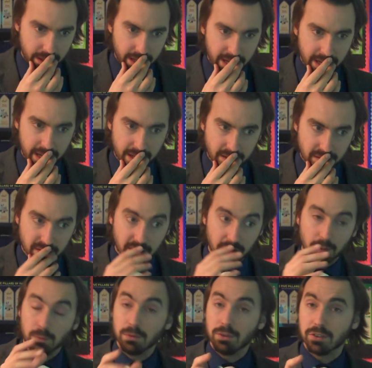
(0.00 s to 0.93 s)
And
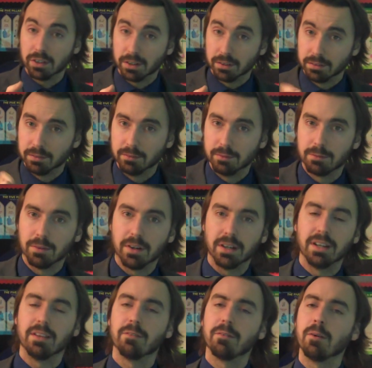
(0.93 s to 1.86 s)
also,
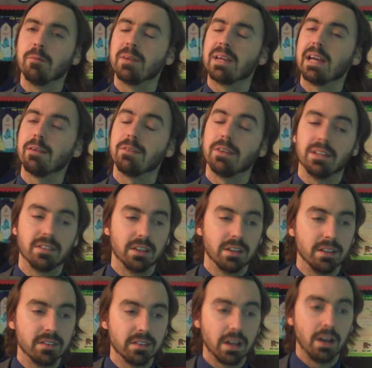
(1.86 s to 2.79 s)
finally, the Roman Catholic
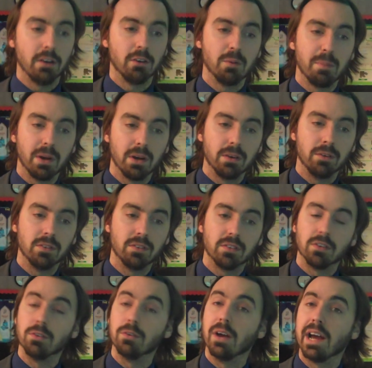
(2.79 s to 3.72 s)
Church are opposed
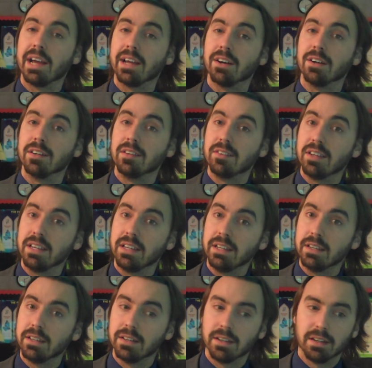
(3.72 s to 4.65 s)
to AID,
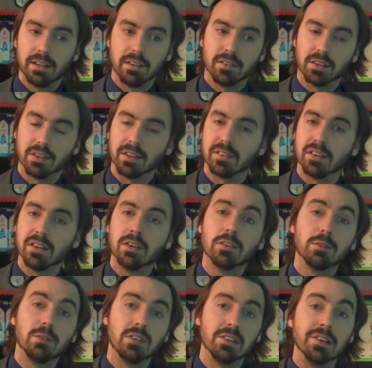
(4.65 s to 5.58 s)
so that's
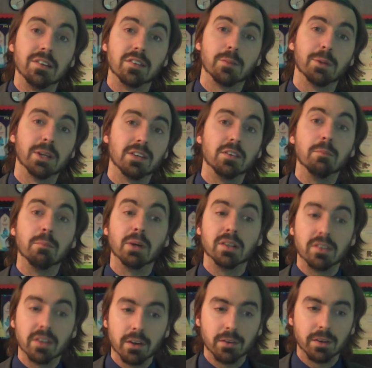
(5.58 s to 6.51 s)
artificial insemination by
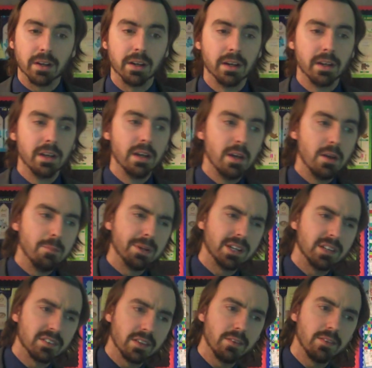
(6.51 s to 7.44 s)
donor,
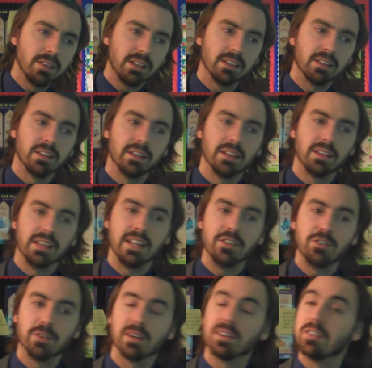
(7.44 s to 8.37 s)
because they think that the
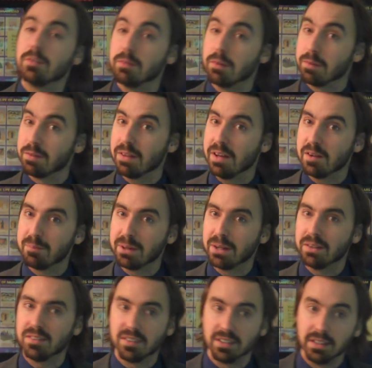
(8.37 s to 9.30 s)
introduction of a third
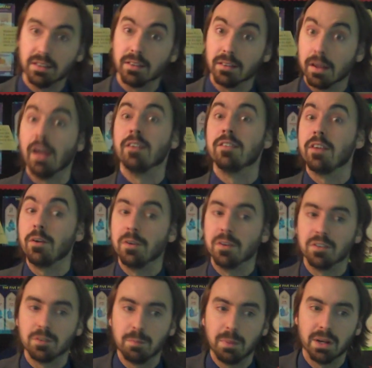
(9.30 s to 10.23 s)
party, a
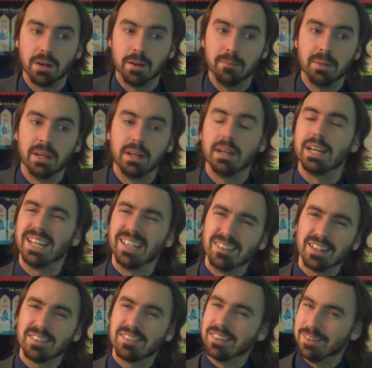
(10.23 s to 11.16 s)
donor sperm, is
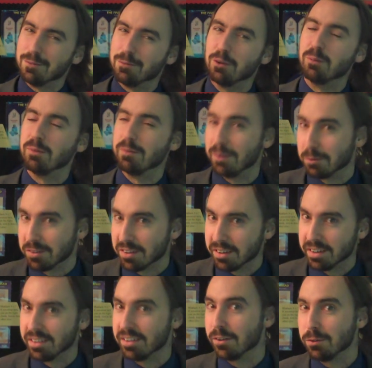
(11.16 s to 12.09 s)
actually a form of
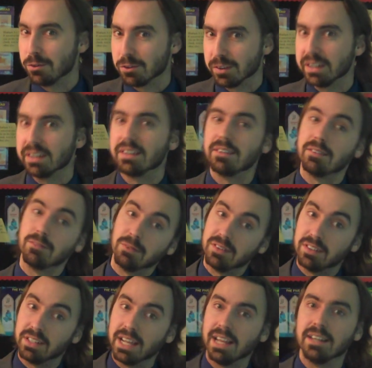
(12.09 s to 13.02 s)
adultery,
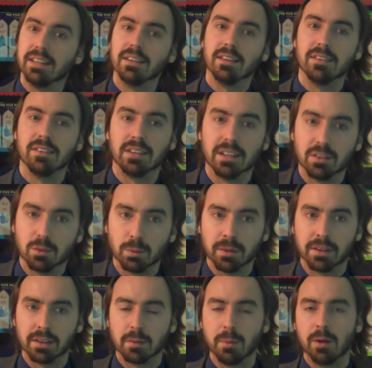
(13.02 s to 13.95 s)
which again is against one
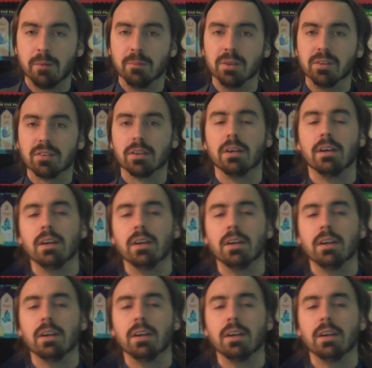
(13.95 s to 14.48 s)
of the commandments.